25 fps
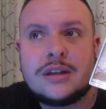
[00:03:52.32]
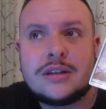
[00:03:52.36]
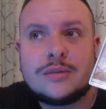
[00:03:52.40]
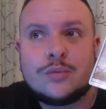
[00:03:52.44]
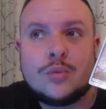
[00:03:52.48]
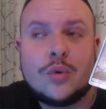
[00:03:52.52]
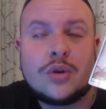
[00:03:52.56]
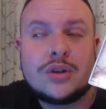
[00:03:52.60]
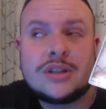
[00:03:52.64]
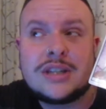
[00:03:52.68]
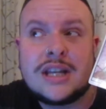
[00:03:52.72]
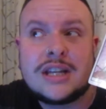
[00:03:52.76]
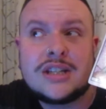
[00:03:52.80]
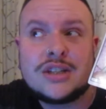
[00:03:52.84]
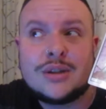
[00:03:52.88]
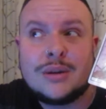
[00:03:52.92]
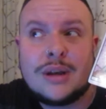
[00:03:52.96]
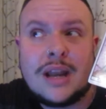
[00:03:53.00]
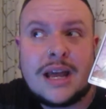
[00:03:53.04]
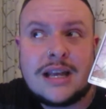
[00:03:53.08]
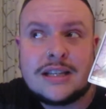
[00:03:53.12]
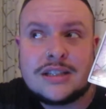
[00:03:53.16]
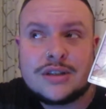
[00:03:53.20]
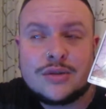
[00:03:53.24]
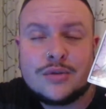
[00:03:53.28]
What did I do
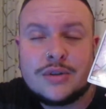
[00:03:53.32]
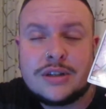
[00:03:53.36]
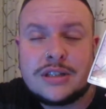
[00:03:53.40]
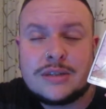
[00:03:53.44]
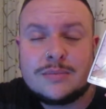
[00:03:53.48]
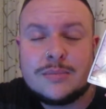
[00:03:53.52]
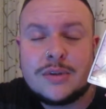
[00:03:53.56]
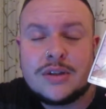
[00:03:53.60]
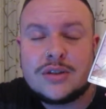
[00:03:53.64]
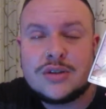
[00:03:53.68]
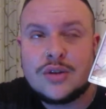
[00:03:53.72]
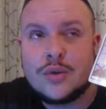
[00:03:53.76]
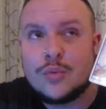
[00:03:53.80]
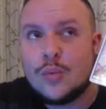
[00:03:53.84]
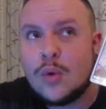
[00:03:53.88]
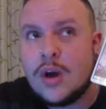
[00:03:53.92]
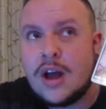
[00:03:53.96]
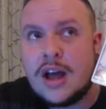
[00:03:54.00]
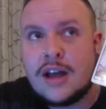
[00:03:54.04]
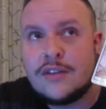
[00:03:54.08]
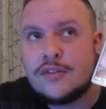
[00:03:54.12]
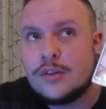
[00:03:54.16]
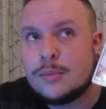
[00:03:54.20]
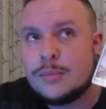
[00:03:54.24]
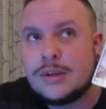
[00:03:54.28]
last Christmas, or what
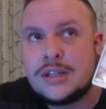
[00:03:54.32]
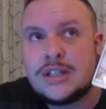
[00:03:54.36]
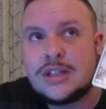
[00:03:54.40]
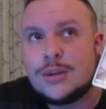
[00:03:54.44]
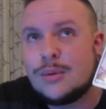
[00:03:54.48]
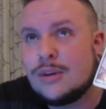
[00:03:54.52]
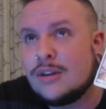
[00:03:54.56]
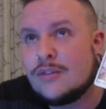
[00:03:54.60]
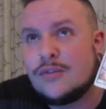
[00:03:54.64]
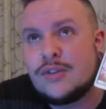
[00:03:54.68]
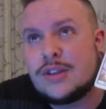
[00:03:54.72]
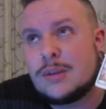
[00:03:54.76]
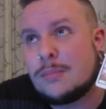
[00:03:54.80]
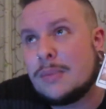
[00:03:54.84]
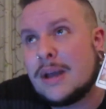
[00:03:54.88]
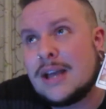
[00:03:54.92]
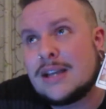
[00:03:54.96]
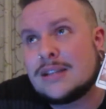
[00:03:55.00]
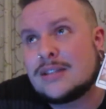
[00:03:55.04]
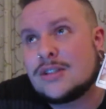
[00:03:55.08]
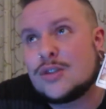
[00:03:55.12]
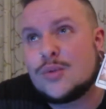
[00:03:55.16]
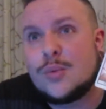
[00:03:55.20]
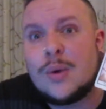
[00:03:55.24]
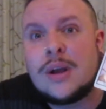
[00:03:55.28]
have I been doing for the
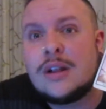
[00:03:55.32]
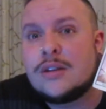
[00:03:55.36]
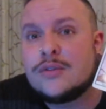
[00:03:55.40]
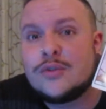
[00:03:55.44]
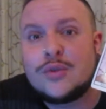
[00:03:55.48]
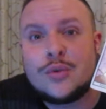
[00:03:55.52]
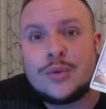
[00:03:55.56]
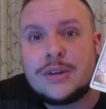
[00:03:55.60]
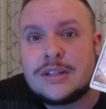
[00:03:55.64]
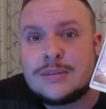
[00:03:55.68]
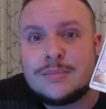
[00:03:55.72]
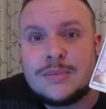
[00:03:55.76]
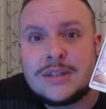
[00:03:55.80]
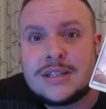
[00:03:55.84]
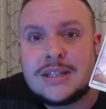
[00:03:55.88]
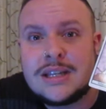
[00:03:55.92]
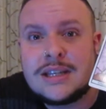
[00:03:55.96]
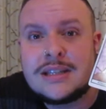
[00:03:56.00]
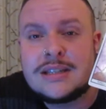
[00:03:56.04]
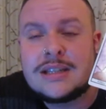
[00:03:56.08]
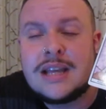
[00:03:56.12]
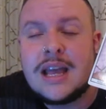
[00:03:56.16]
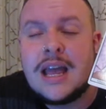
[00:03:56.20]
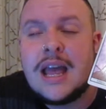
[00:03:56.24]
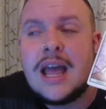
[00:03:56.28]
past 12
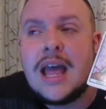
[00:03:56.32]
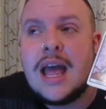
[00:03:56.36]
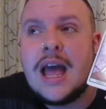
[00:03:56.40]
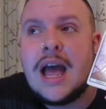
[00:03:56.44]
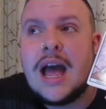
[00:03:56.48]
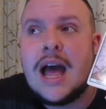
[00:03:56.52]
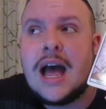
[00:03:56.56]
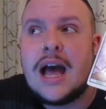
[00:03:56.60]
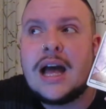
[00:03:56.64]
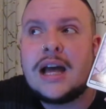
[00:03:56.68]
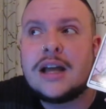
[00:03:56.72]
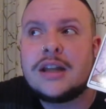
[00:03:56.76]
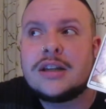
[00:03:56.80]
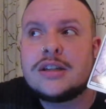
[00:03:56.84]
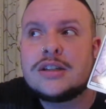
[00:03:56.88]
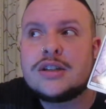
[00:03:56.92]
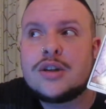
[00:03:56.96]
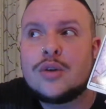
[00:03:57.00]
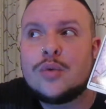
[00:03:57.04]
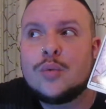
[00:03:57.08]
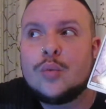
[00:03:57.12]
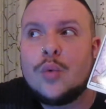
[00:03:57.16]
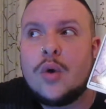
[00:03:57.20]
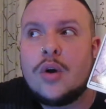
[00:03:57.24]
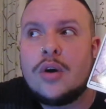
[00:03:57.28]
Christmases? And
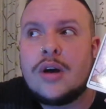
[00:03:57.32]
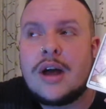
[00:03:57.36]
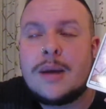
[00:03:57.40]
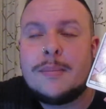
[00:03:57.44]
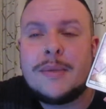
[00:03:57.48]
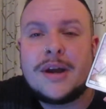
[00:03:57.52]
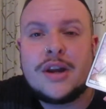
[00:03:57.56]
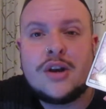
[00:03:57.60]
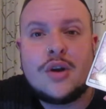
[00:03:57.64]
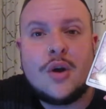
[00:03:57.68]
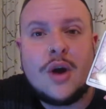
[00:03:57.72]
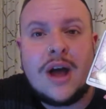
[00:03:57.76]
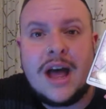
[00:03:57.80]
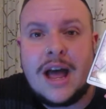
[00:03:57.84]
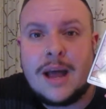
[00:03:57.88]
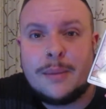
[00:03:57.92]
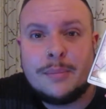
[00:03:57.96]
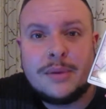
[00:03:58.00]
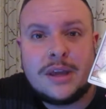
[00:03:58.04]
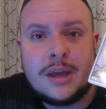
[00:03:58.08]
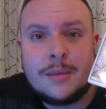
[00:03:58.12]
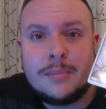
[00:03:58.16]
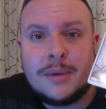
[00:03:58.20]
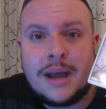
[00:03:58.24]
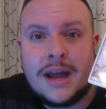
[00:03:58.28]
what am I not
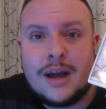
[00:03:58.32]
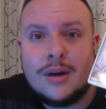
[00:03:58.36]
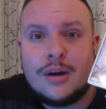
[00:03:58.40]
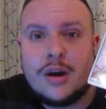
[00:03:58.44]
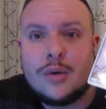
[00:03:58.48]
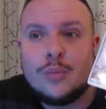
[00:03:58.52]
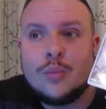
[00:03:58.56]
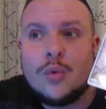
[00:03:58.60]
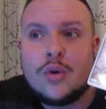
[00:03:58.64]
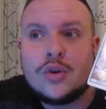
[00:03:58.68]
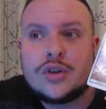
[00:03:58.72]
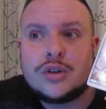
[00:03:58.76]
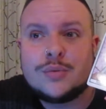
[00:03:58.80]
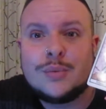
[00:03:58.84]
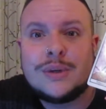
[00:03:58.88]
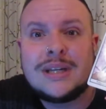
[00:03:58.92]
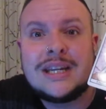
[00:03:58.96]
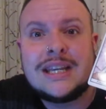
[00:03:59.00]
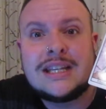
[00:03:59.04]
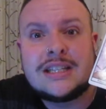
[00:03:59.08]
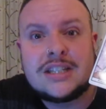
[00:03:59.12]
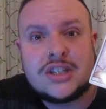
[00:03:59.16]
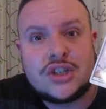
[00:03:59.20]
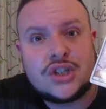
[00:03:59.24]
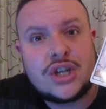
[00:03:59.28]
happy about? And what do we
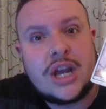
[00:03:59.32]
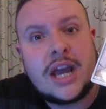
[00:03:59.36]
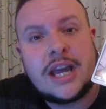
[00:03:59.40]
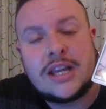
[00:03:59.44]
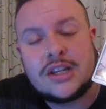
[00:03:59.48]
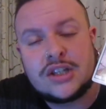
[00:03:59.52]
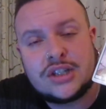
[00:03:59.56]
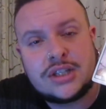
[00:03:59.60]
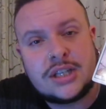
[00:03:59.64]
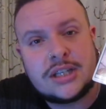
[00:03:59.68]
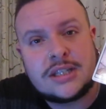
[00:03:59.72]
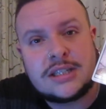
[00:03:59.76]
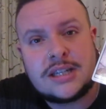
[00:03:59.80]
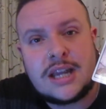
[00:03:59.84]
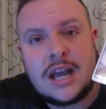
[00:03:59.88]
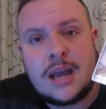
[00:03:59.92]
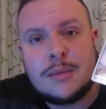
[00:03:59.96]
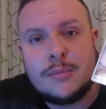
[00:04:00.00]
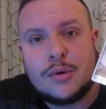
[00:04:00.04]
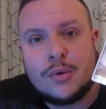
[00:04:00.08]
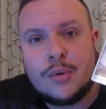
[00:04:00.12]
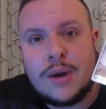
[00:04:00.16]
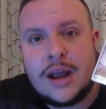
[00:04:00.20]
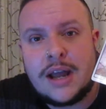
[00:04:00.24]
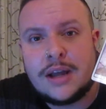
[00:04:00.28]
need to change this time
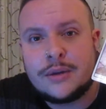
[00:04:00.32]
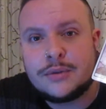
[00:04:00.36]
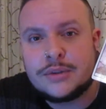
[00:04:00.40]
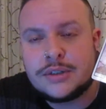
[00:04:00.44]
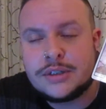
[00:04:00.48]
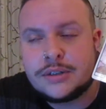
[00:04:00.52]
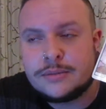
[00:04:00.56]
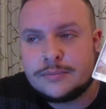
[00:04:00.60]
around?